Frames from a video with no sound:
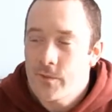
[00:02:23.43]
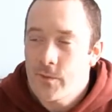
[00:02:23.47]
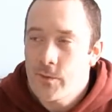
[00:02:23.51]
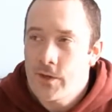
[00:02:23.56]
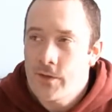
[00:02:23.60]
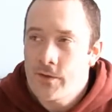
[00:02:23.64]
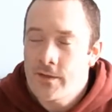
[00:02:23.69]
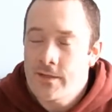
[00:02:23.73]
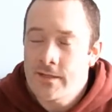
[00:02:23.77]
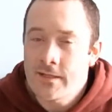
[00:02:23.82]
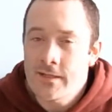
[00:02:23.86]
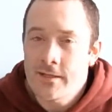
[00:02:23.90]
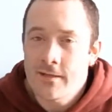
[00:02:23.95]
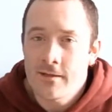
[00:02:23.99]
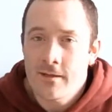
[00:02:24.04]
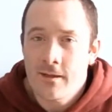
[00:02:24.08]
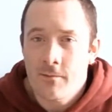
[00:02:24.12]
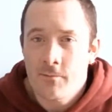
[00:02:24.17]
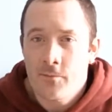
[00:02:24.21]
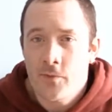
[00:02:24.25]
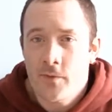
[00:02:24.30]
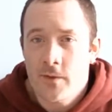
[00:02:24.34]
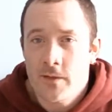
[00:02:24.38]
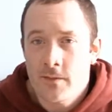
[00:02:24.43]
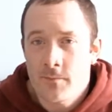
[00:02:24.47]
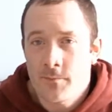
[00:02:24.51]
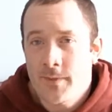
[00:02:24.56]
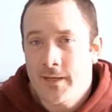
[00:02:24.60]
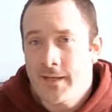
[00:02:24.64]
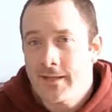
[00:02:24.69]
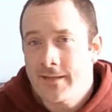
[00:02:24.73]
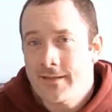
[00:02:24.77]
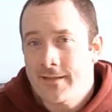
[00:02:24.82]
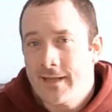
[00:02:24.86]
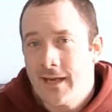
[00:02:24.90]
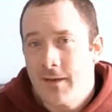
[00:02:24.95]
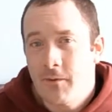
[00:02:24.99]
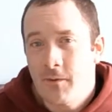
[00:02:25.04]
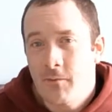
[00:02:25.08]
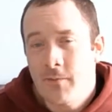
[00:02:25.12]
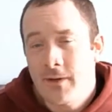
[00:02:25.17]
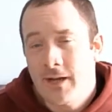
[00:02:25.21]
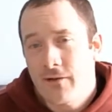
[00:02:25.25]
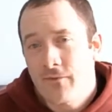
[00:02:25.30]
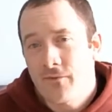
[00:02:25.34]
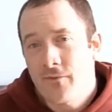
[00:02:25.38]
when you consider that probably the biggest
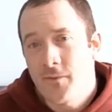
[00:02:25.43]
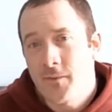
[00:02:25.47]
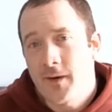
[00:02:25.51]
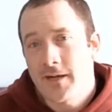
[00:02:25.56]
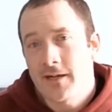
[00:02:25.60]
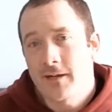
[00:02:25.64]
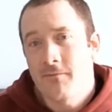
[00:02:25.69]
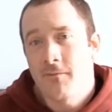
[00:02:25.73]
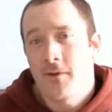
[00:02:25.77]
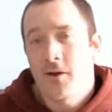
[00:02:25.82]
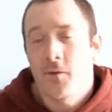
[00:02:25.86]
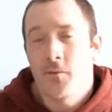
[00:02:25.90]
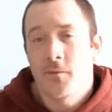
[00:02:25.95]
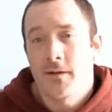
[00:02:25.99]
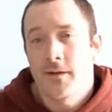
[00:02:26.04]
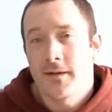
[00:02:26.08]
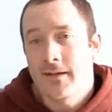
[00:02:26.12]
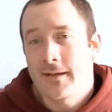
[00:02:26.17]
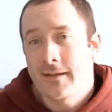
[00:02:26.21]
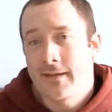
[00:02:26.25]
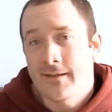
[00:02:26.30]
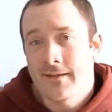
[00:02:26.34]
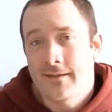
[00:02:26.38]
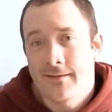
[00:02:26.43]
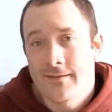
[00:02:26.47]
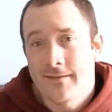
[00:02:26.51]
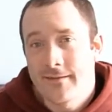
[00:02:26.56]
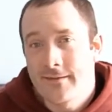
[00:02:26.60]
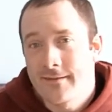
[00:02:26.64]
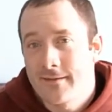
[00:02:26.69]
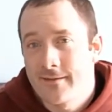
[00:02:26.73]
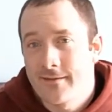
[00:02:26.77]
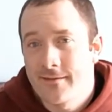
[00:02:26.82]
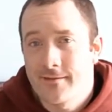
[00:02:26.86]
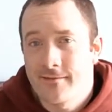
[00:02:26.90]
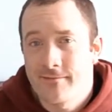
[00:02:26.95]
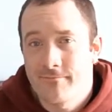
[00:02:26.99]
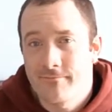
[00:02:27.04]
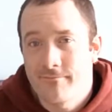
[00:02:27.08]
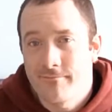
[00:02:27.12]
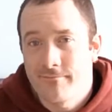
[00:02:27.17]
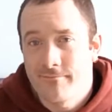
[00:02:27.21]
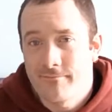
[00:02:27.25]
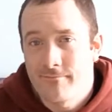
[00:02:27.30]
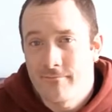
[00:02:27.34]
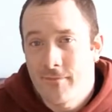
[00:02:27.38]
gaming platform at the moment is
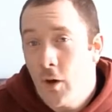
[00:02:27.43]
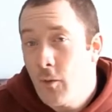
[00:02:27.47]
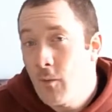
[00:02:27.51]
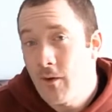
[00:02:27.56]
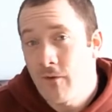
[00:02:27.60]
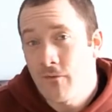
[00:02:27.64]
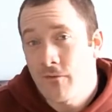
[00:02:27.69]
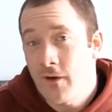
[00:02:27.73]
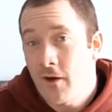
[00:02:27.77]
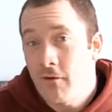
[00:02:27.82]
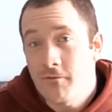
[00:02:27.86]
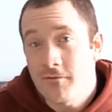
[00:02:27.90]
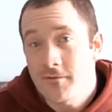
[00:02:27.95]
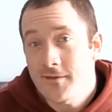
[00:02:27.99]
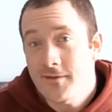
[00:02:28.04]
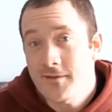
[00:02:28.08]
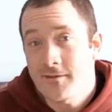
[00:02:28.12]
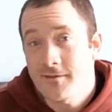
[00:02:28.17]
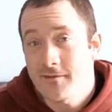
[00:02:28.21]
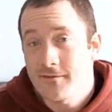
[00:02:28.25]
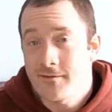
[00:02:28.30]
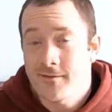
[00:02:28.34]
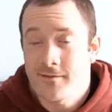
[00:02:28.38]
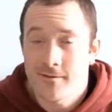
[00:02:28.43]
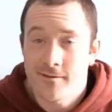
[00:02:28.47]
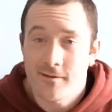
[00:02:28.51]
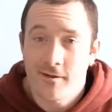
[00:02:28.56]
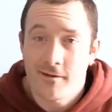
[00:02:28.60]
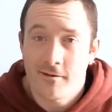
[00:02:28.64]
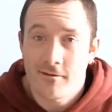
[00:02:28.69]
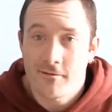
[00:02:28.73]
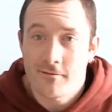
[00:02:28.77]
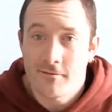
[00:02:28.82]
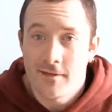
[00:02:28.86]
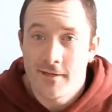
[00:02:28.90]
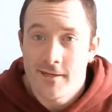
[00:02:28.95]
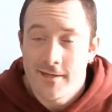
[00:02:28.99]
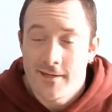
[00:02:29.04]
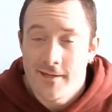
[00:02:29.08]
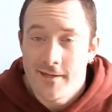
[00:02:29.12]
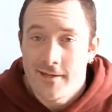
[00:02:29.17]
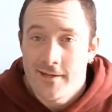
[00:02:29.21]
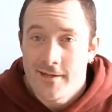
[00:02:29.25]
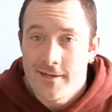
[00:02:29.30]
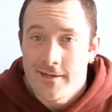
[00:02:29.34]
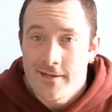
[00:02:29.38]
mobile phones, so
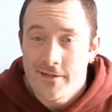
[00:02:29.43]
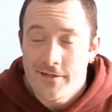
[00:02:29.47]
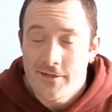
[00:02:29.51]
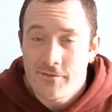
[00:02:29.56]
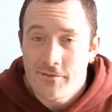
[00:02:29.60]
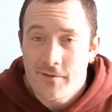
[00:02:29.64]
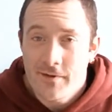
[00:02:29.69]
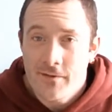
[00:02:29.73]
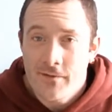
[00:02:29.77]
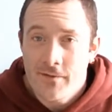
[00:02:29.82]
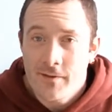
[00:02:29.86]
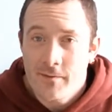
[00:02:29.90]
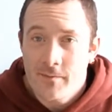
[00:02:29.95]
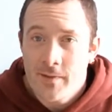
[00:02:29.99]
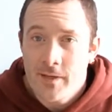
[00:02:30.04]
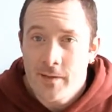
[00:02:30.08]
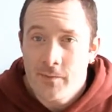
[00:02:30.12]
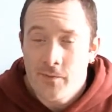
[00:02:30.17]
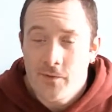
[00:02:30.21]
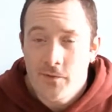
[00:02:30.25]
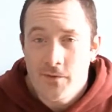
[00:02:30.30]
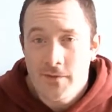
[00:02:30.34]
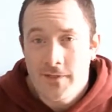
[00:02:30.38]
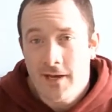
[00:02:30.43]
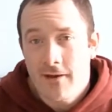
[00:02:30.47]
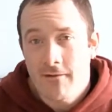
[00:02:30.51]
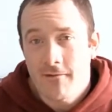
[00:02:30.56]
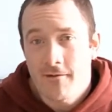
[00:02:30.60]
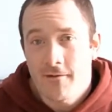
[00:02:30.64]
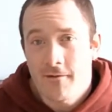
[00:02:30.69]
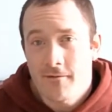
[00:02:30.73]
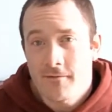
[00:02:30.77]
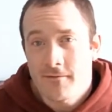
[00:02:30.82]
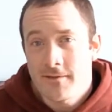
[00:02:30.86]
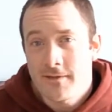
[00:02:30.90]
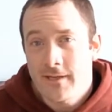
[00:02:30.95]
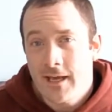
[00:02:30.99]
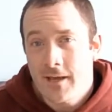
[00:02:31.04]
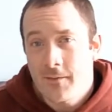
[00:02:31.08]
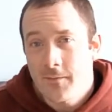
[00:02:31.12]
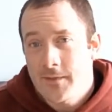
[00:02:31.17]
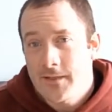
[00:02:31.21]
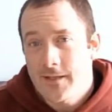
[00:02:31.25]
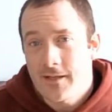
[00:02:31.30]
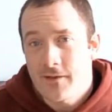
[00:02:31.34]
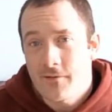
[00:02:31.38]
do you really think people who download
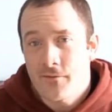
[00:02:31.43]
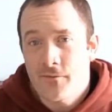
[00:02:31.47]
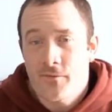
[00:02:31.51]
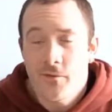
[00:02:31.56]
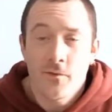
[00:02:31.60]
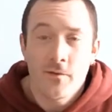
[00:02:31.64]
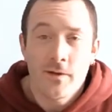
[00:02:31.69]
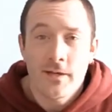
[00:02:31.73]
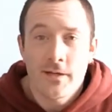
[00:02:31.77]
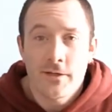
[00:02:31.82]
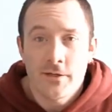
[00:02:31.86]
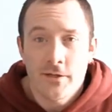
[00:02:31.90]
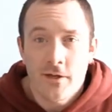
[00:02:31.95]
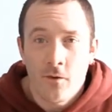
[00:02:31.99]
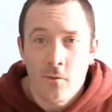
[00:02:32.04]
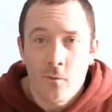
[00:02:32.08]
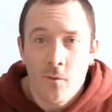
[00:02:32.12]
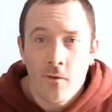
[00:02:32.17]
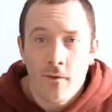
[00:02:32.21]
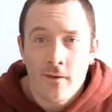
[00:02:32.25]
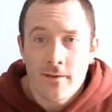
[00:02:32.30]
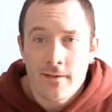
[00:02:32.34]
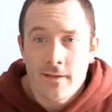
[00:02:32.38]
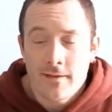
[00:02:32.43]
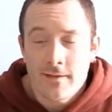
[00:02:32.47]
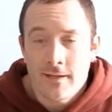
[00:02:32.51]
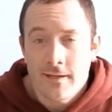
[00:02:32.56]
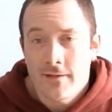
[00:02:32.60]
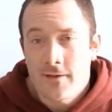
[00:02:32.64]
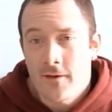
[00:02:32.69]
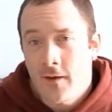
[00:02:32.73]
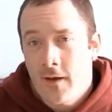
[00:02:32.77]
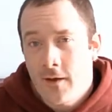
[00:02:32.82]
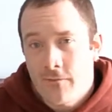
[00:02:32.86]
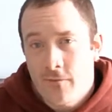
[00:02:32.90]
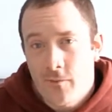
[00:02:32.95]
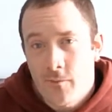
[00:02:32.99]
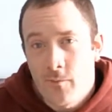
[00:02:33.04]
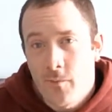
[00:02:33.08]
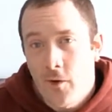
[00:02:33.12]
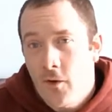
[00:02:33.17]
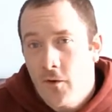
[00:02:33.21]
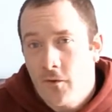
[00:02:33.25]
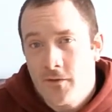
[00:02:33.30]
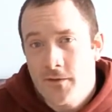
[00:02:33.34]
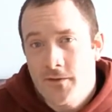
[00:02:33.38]
games like Fruit Ninja are worried that they don't have a
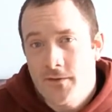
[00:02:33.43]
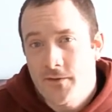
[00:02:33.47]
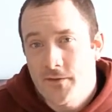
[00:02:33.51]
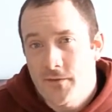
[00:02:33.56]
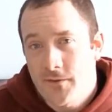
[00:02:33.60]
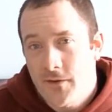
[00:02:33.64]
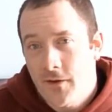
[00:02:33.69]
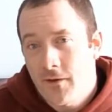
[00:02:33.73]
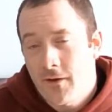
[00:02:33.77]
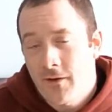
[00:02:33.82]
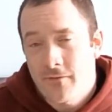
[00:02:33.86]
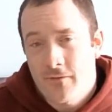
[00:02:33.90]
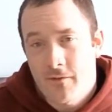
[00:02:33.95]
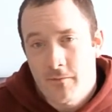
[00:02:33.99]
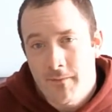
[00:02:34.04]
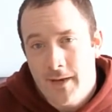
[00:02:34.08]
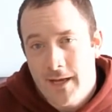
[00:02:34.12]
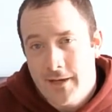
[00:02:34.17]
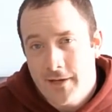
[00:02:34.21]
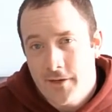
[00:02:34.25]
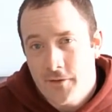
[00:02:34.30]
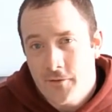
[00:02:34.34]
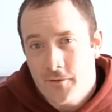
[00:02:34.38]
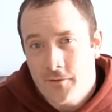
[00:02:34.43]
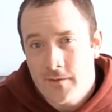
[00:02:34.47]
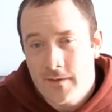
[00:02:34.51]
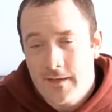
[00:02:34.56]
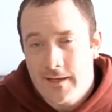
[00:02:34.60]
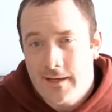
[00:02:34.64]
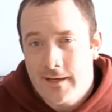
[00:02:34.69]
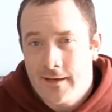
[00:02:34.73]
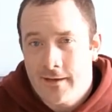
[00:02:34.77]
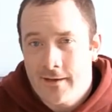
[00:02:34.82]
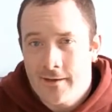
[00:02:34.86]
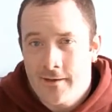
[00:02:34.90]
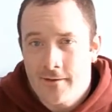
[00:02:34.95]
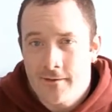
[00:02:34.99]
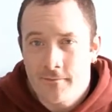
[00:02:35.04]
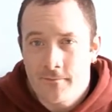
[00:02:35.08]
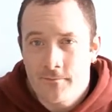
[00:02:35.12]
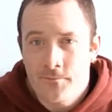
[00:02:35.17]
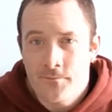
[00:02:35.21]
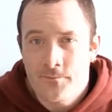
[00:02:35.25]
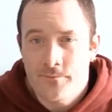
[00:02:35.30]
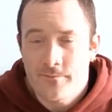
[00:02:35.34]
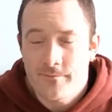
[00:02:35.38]
box or don't have a manual?
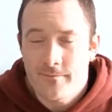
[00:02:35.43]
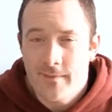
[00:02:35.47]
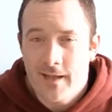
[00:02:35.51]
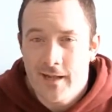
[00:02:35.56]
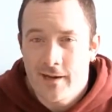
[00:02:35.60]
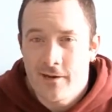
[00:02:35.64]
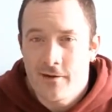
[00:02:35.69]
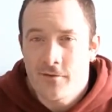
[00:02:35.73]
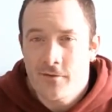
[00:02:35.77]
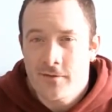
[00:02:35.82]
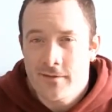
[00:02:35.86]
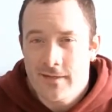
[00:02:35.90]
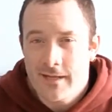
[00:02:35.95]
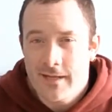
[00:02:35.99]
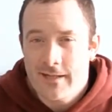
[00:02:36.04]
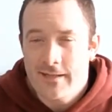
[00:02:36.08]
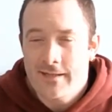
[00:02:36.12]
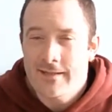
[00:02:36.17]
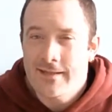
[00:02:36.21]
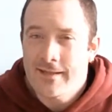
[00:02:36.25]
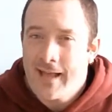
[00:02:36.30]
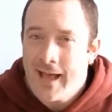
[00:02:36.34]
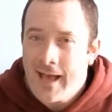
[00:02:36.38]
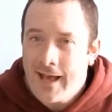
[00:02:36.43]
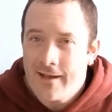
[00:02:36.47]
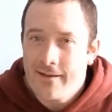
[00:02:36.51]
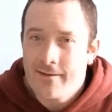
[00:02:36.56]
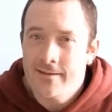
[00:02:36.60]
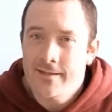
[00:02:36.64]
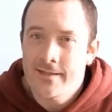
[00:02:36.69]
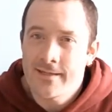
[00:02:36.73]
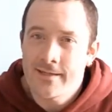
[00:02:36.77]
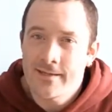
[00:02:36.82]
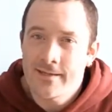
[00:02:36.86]
And it looks like that